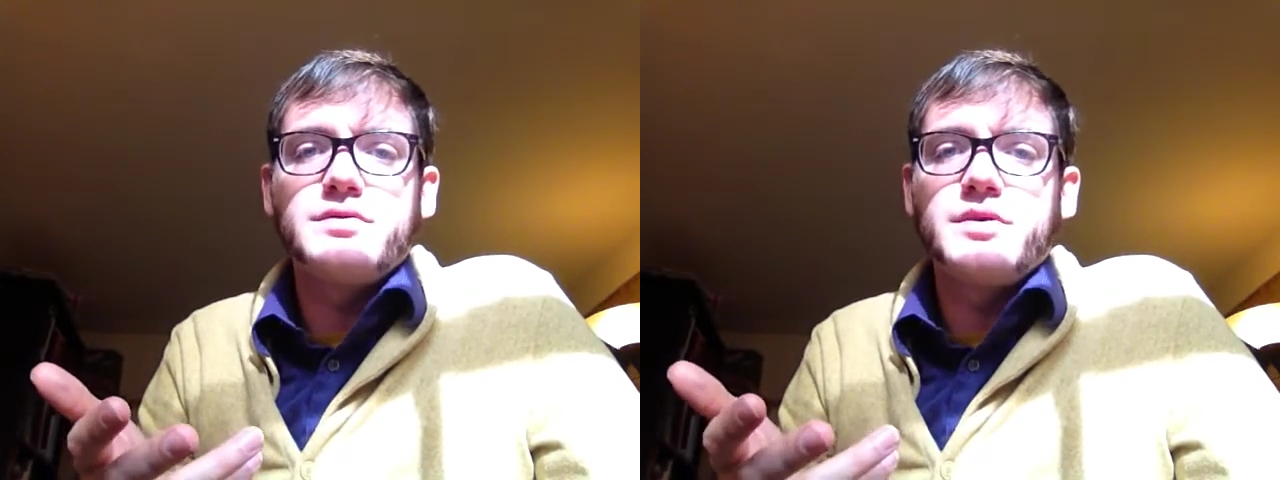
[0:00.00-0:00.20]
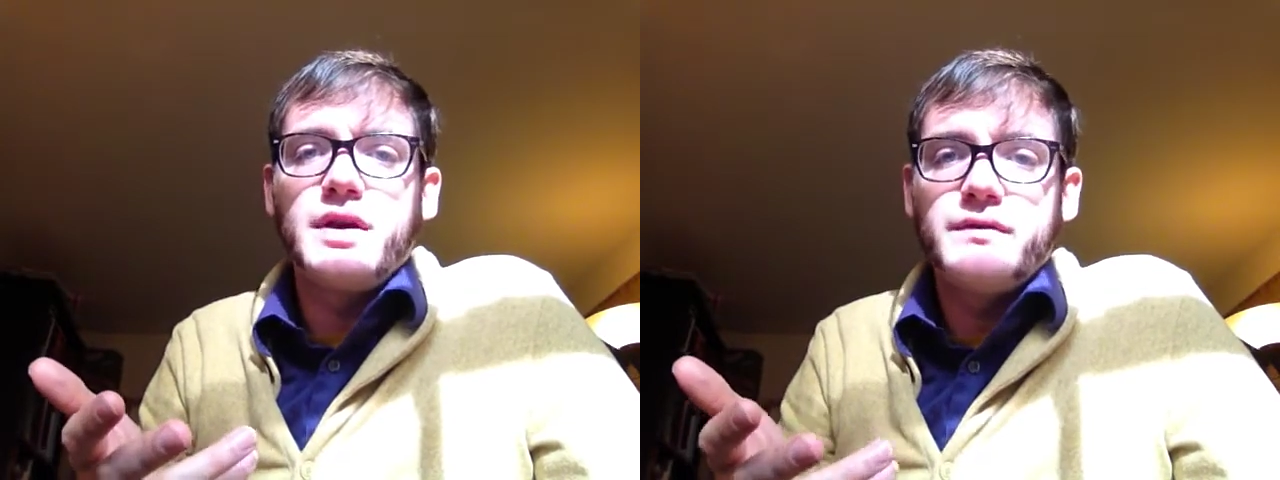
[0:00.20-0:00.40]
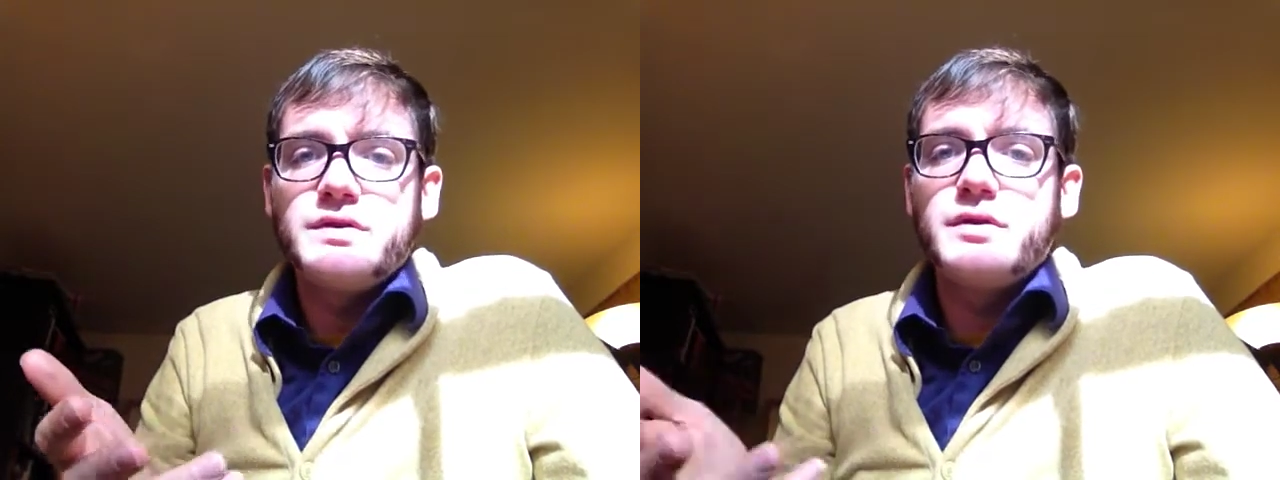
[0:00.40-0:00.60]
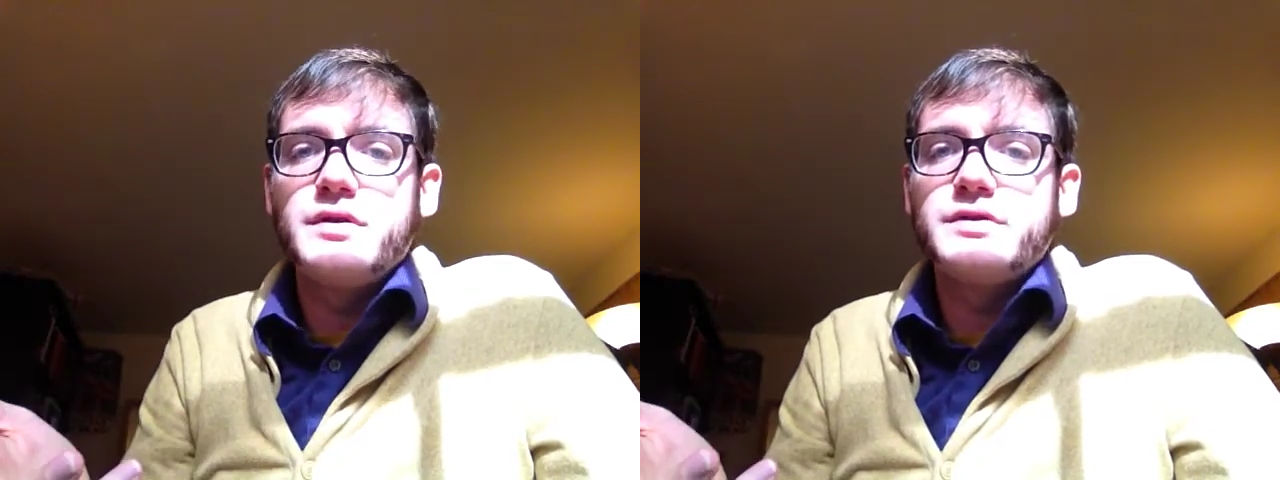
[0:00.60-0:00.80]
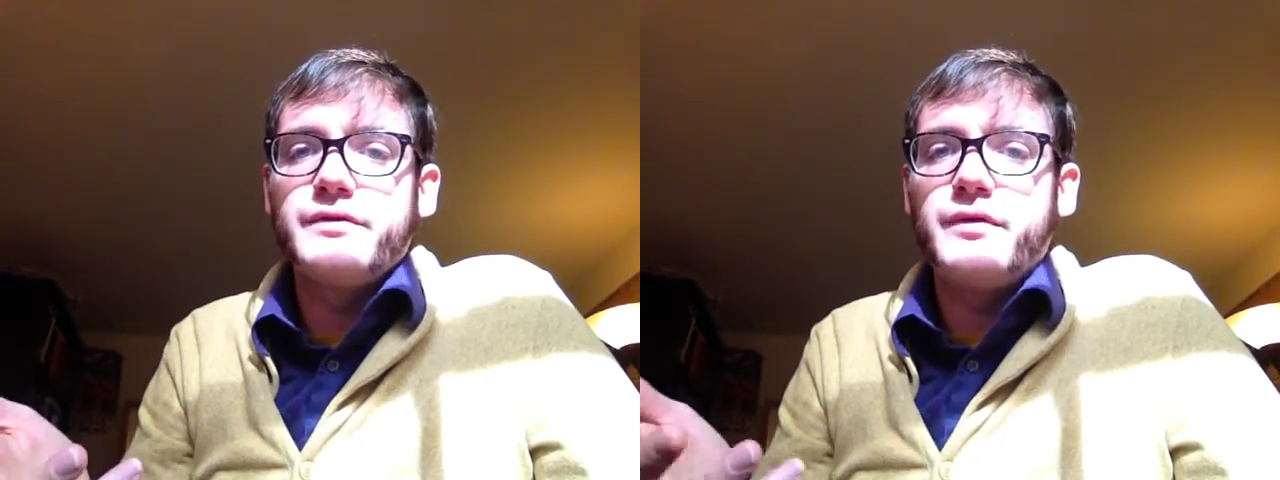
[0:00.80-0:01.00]
would be I have a
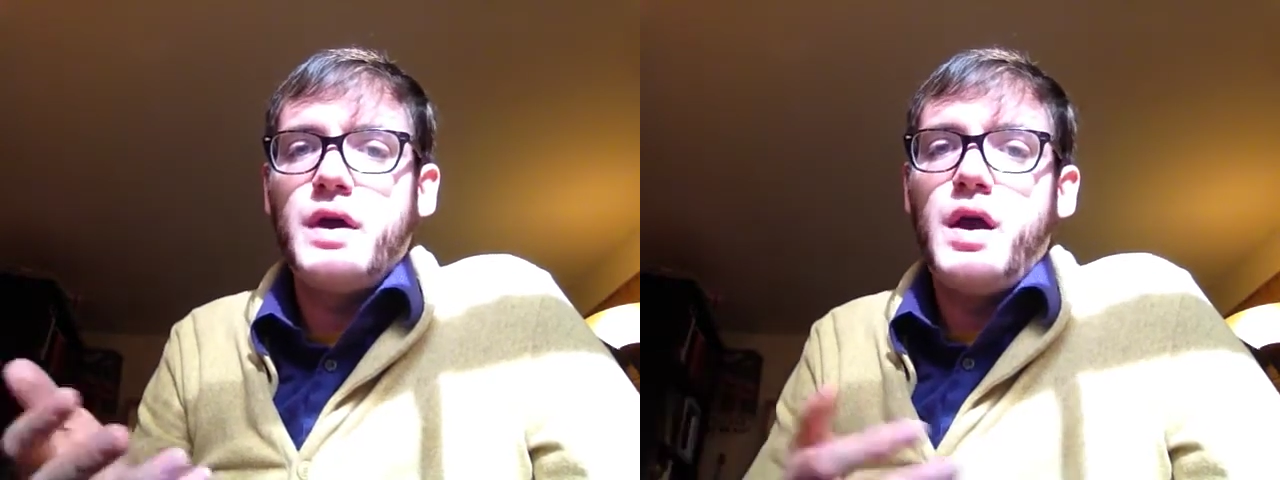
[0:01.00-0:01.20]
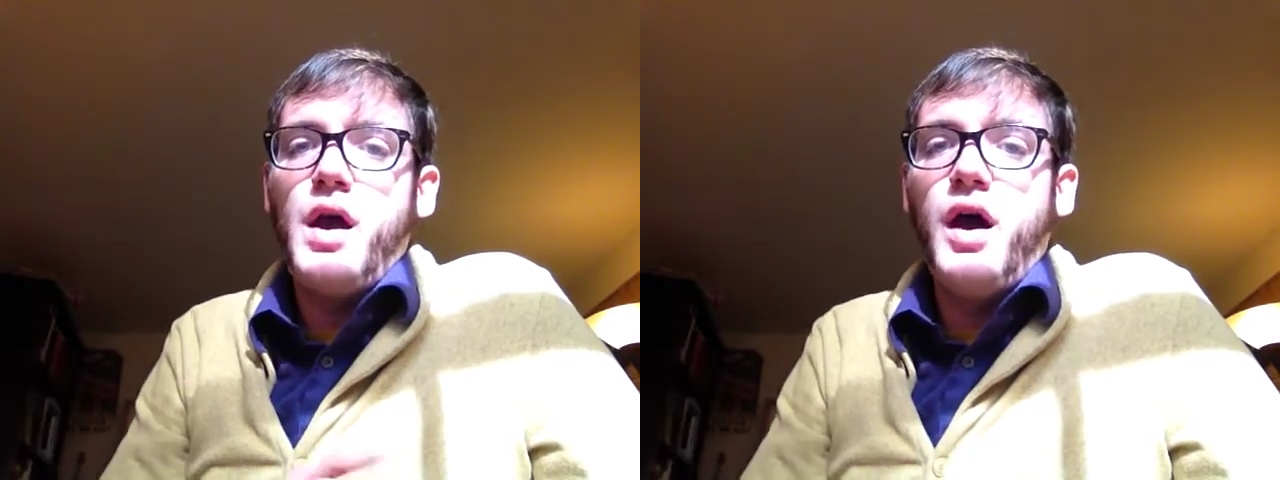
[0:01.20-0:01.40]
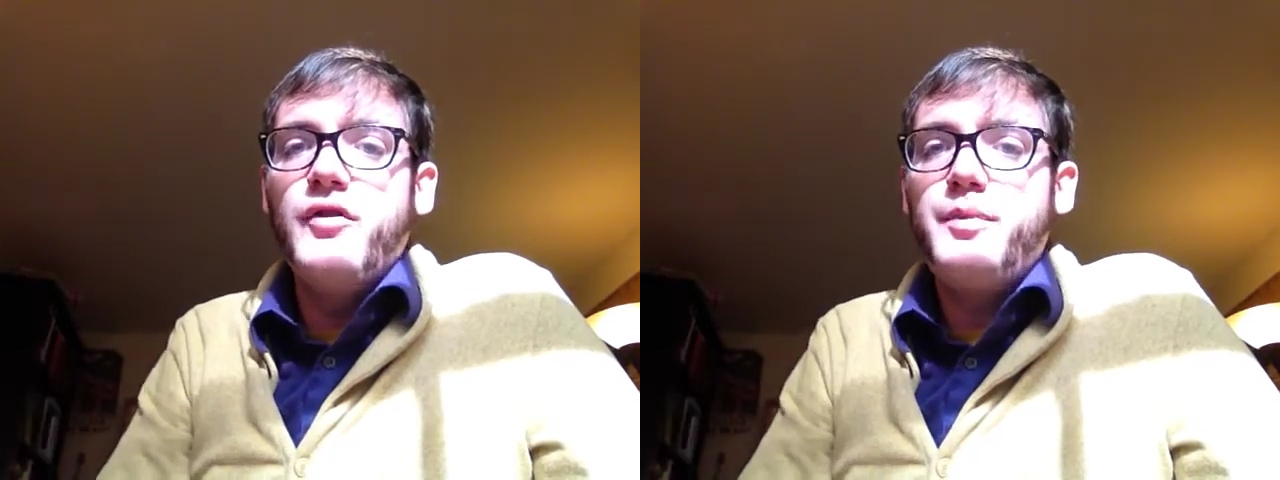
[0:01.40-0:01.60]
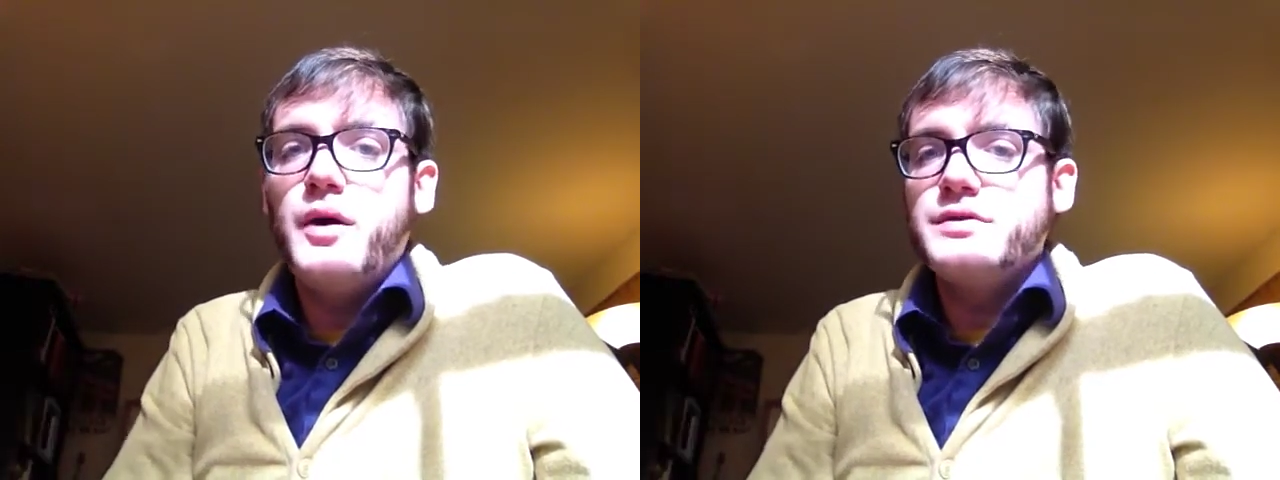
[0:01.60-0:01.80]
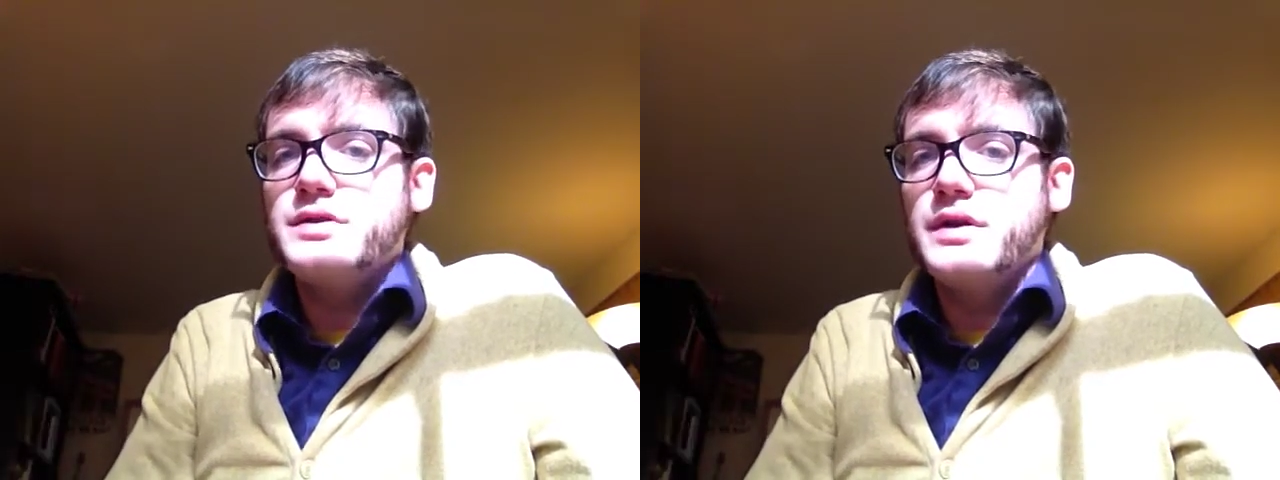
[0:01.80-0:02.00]
series of
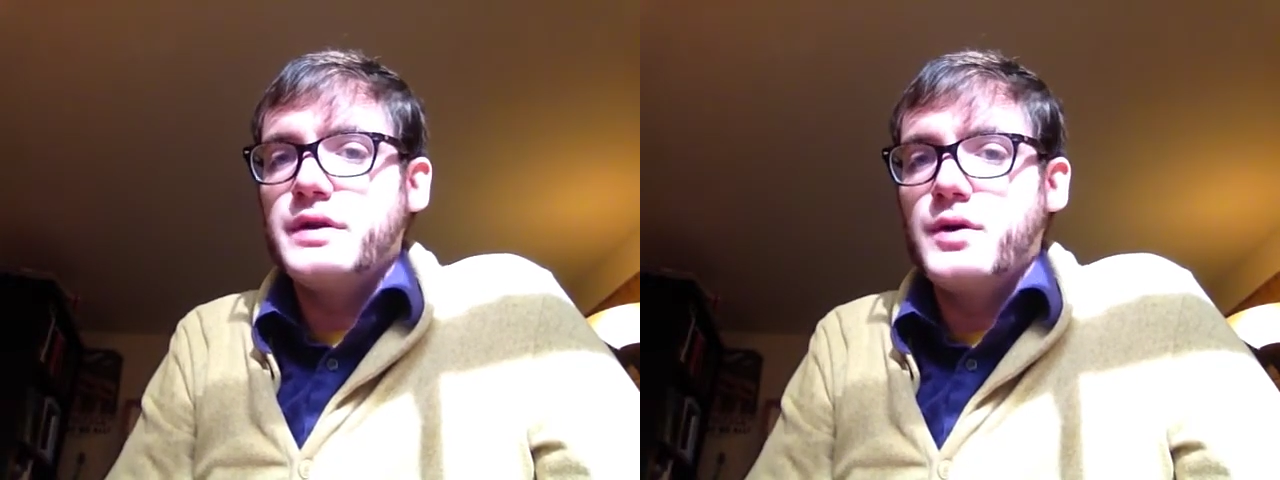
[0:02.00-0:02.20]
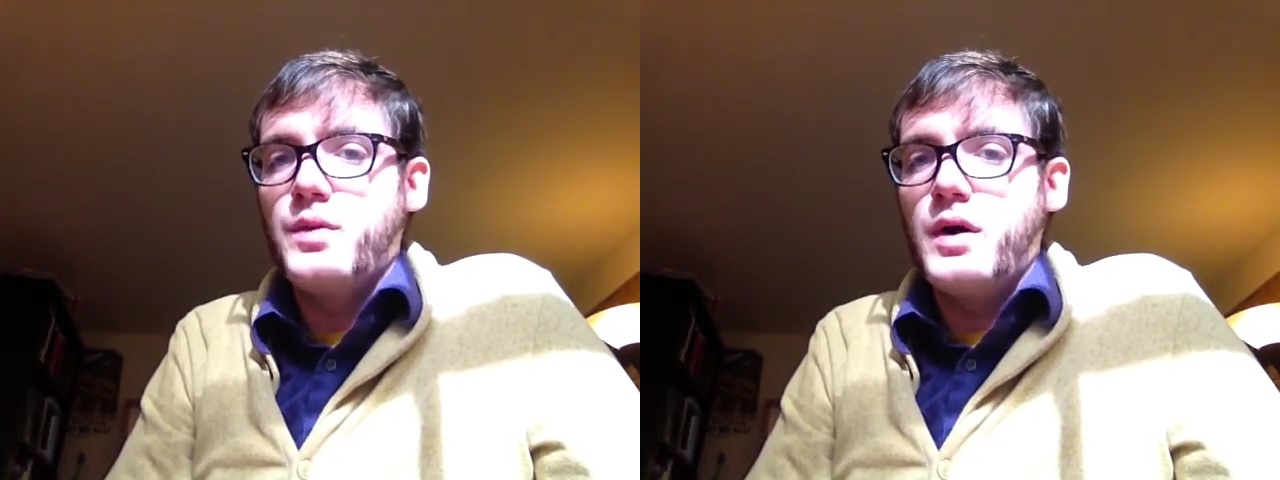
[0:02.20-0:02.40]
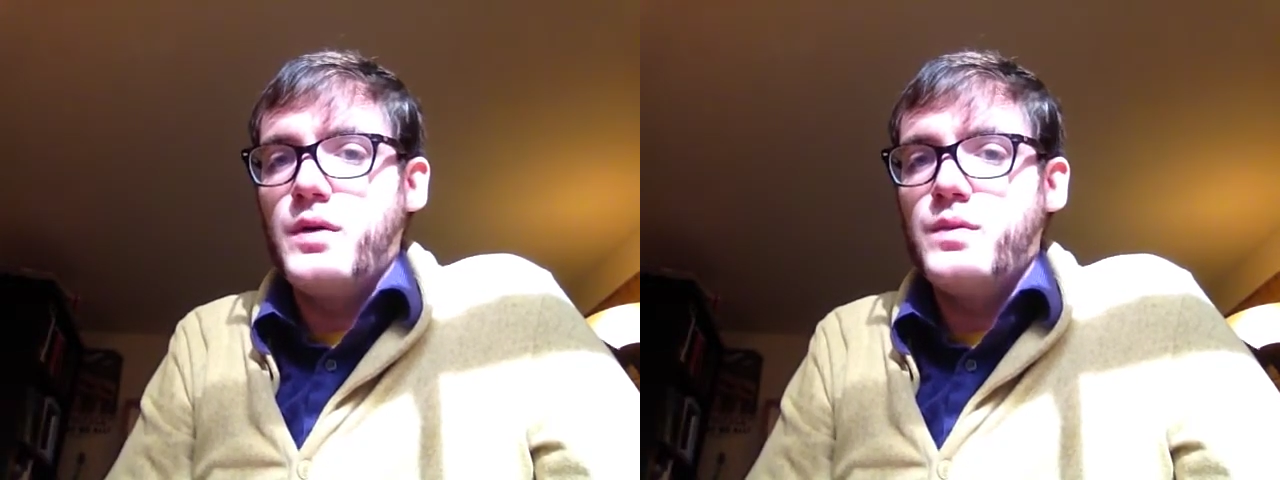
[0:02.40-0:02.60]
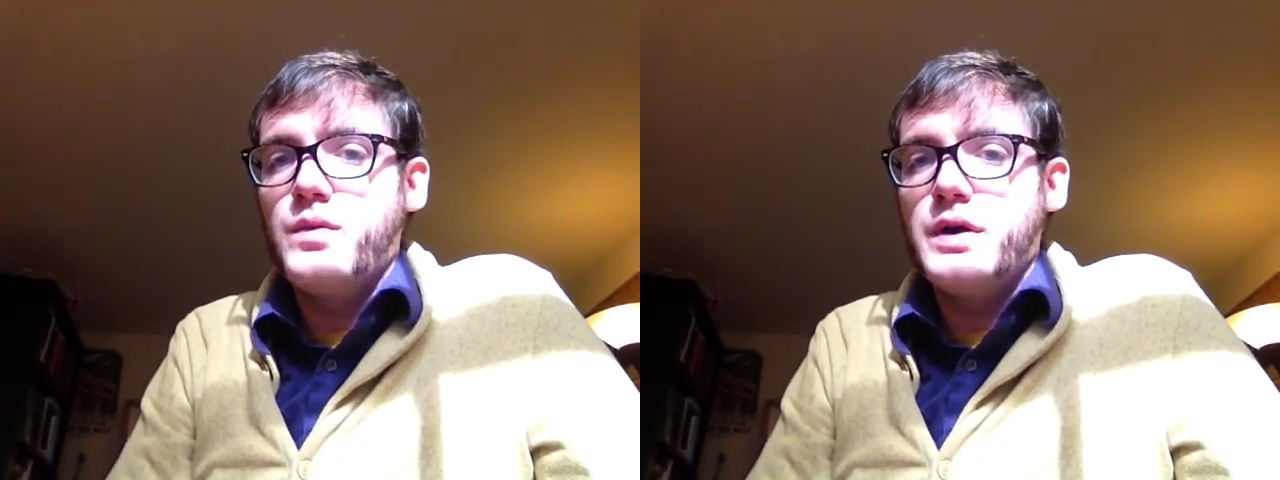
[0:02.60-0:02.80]
posts on there where